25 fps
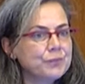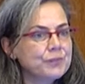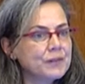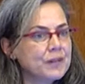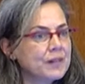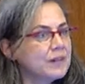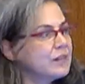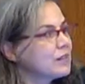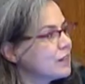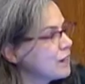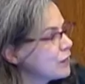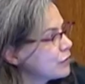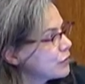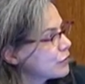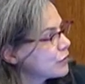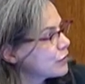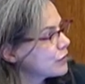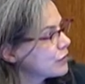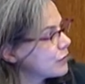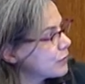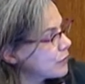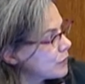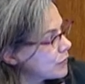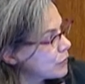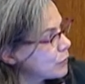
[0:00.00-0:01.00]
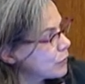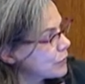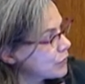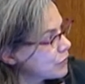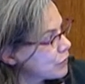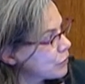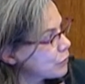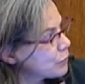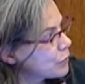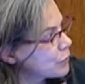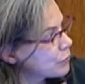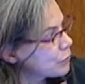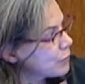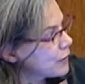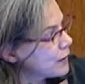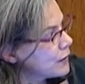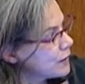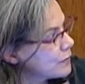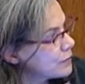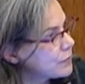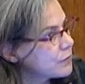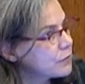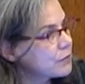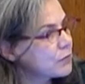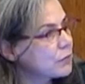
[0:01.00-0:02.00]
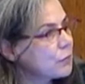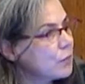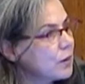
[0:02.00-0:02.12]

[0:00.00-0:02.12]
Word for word: the question was raised on